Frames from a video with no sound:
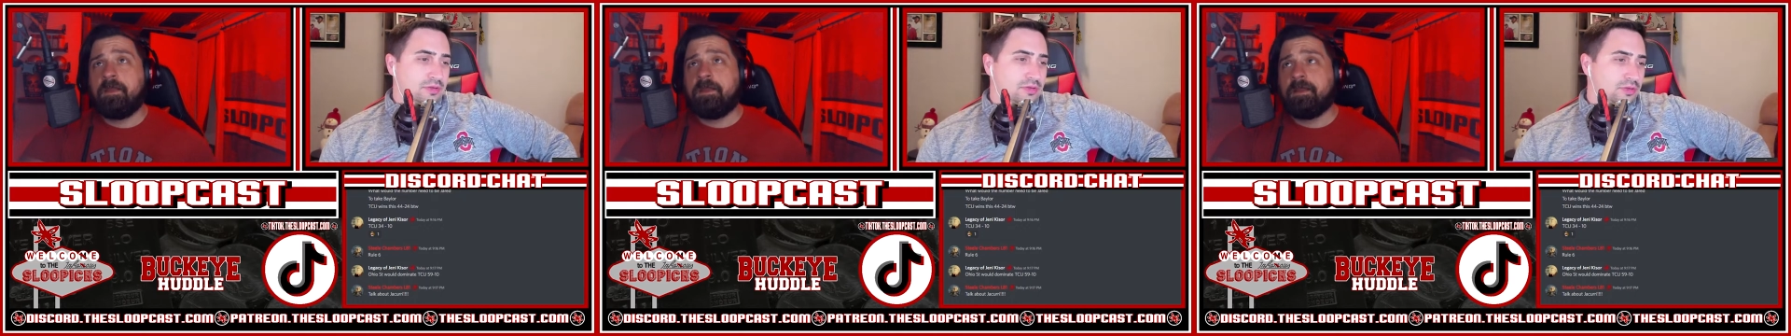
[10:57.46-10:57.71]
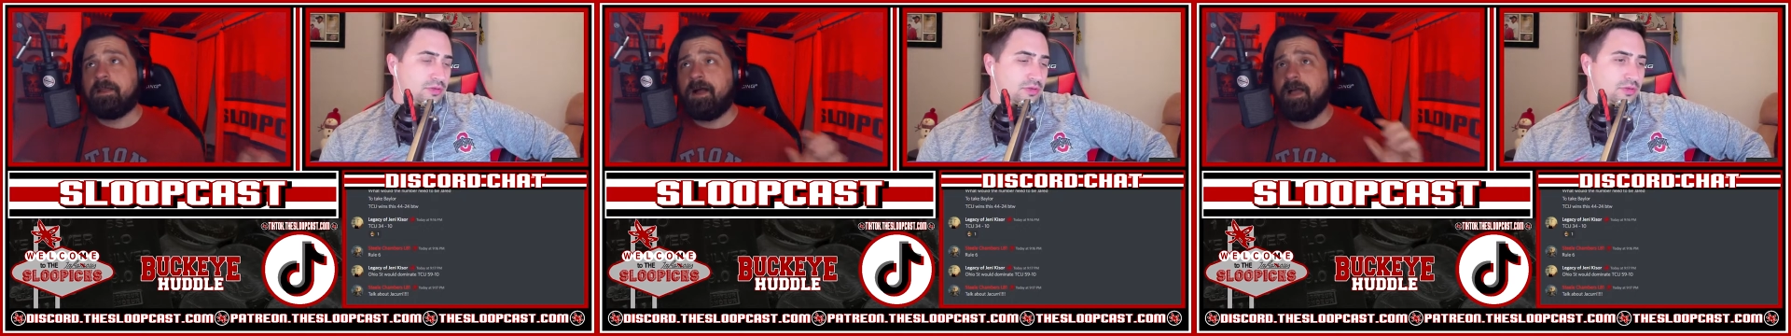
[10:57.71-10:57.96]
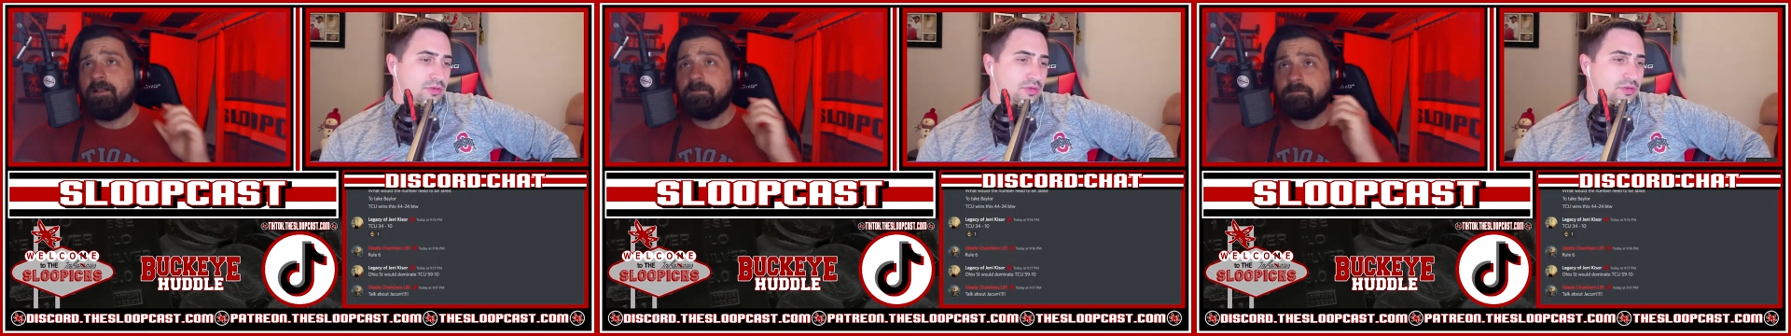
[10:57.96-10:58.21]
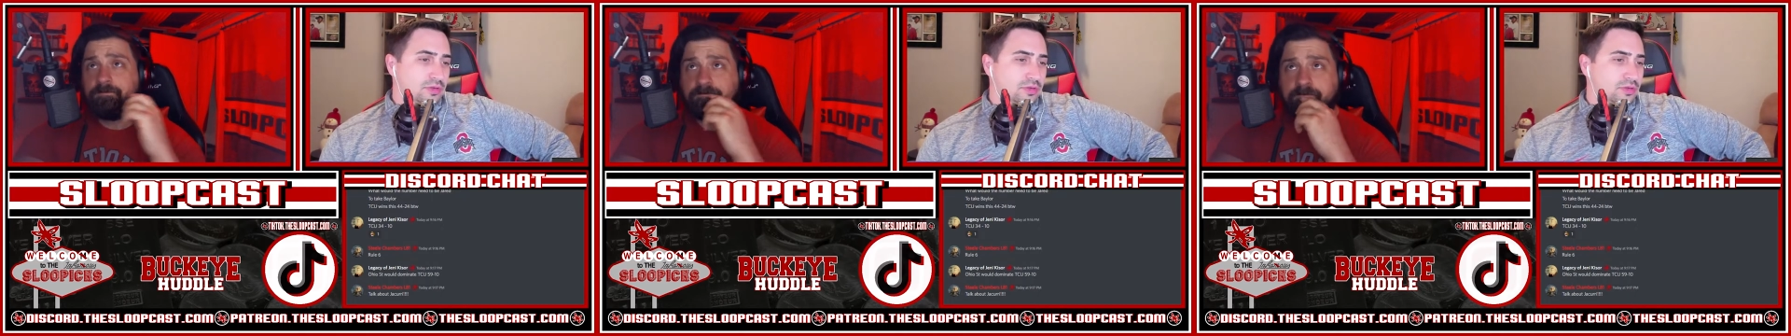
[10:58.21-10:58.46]

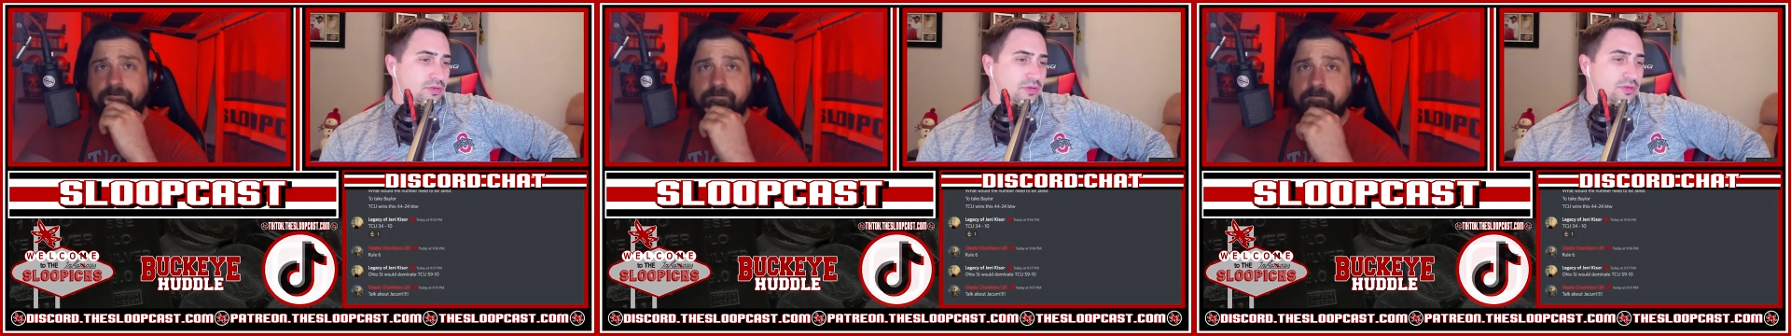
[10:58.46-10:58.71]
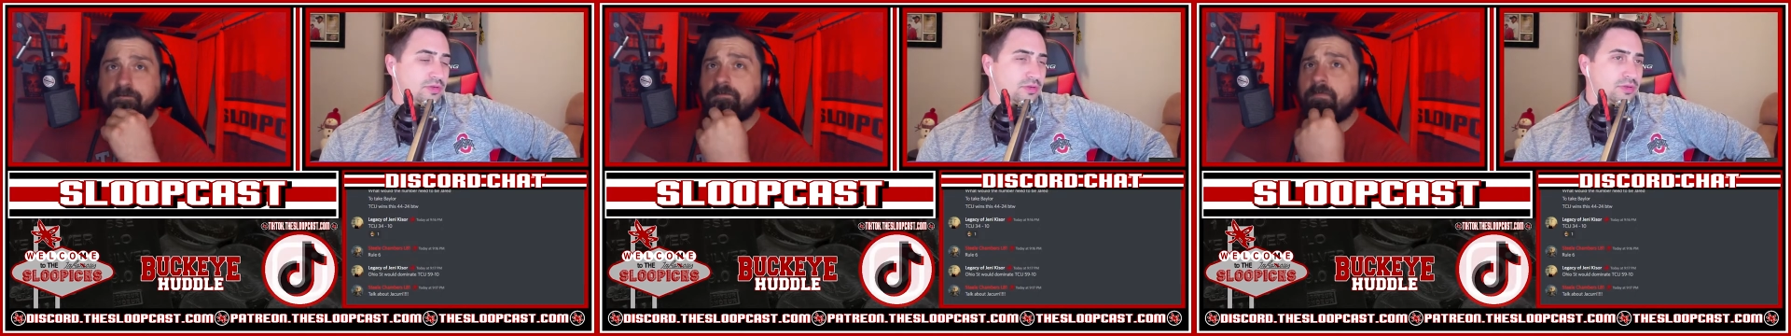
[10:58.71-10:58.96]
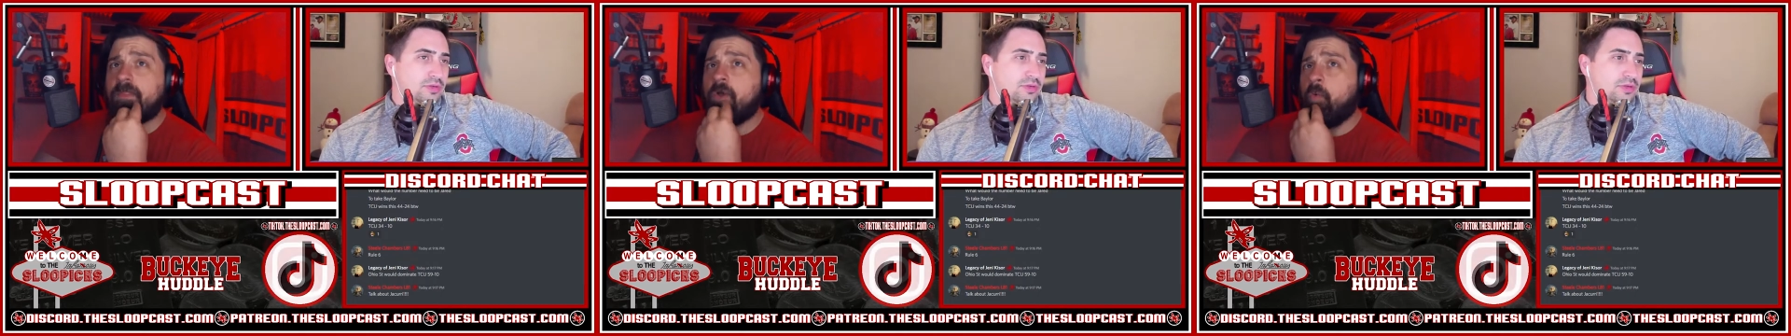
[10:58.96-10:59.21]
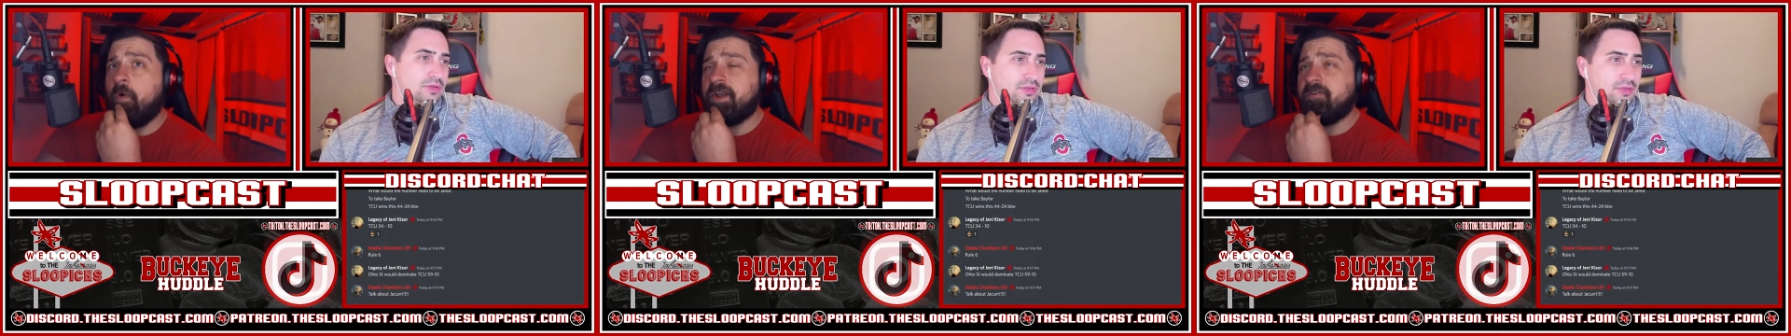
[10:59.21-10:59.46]
Speaker 1: Kyle,
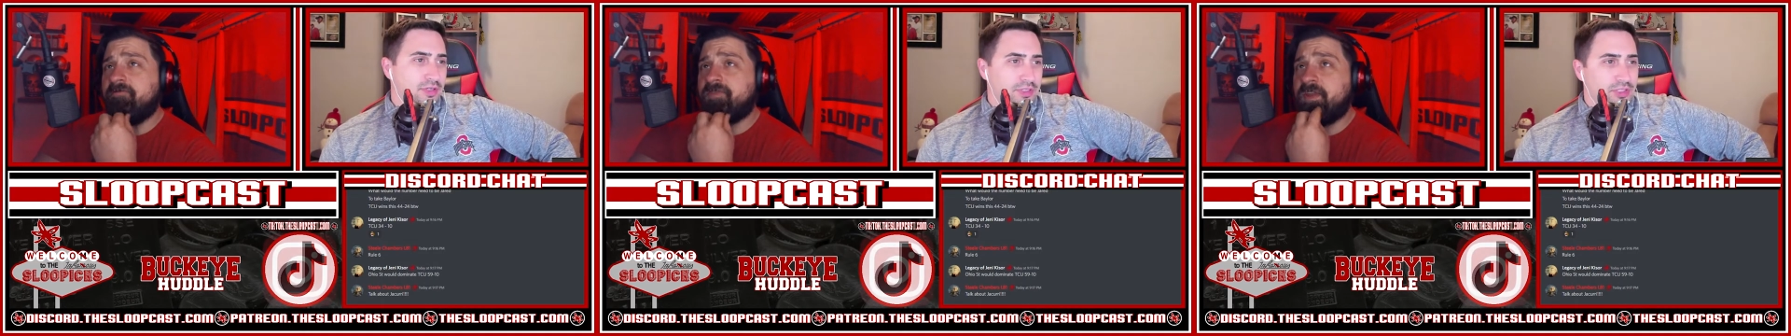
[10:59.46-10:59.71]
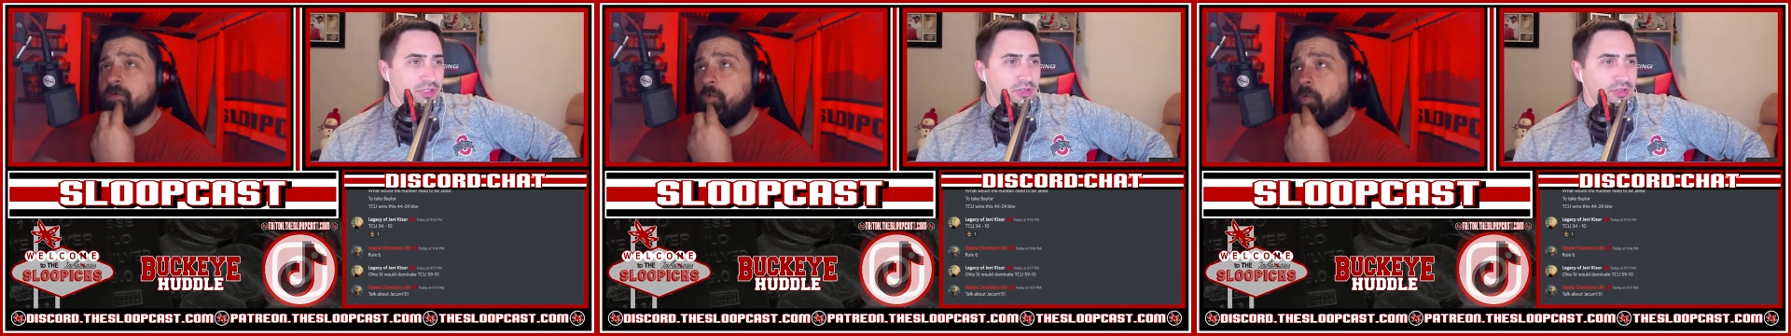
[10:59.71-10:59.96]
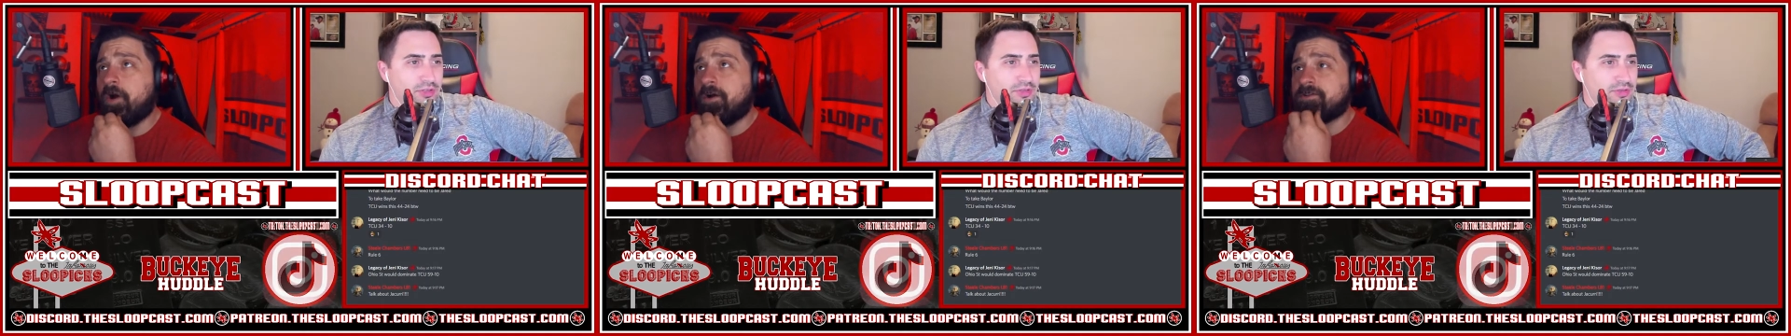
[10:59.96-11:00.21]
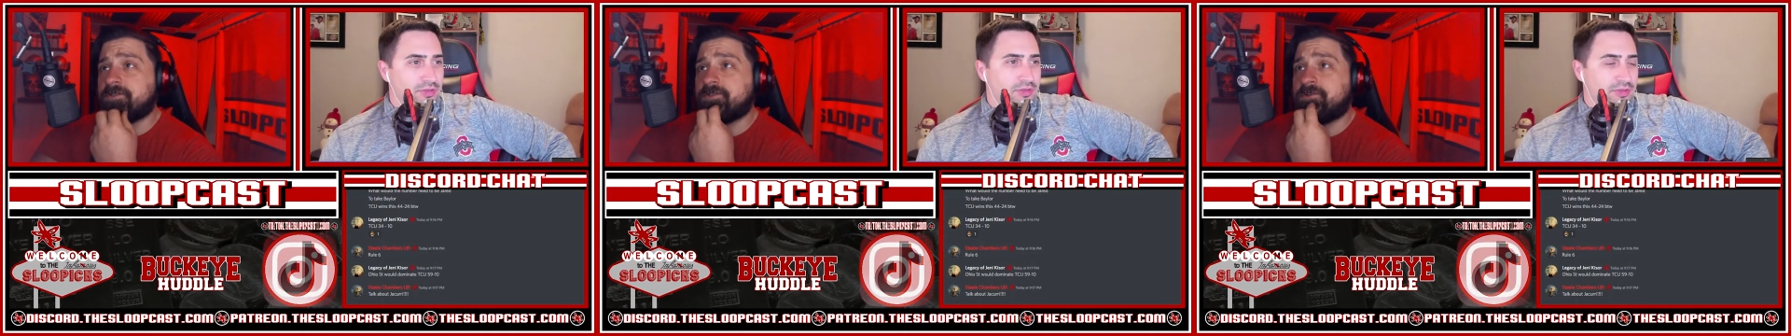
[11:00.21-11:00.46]
one of yes. the
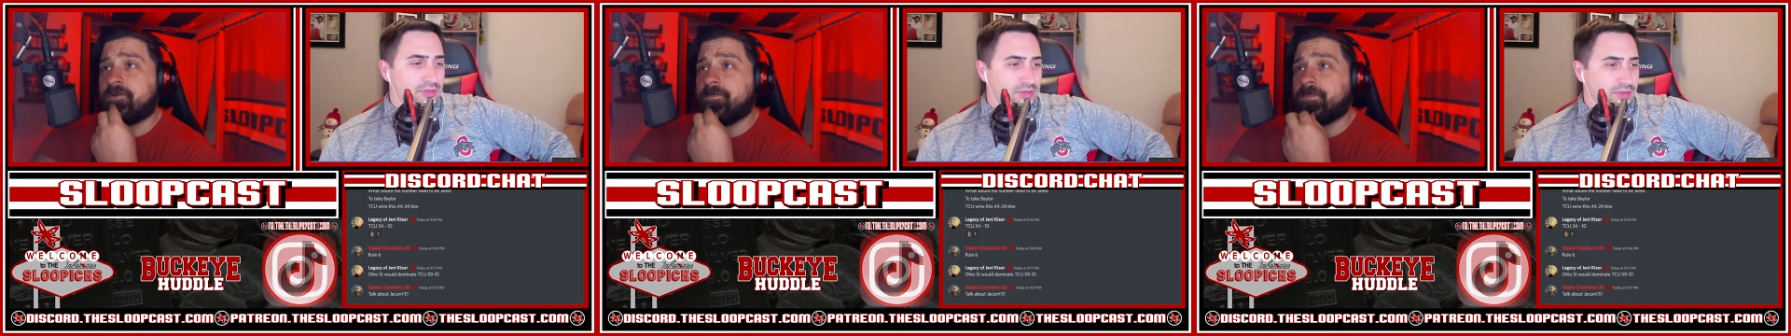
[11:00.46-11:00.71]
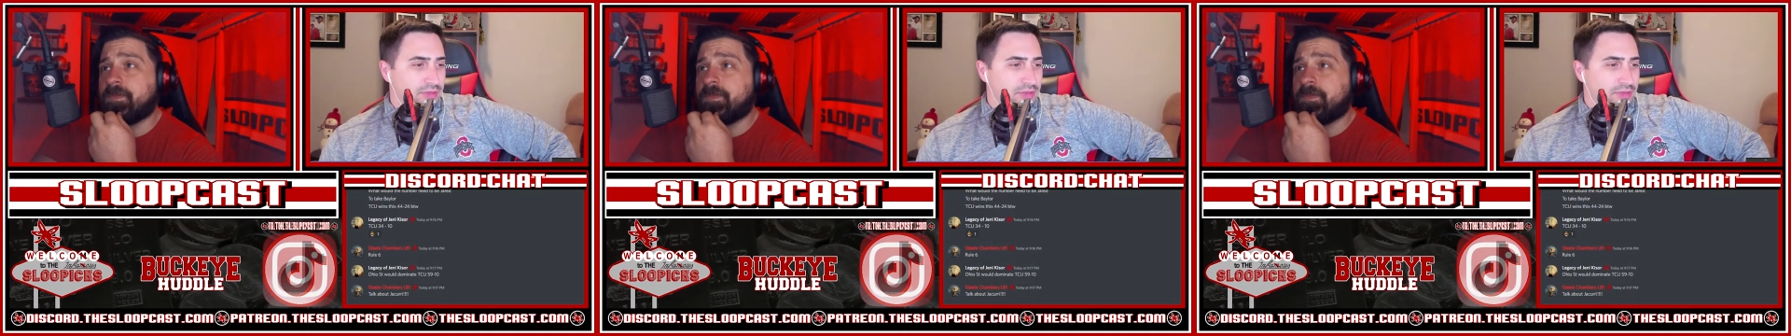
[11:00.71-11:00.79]
worst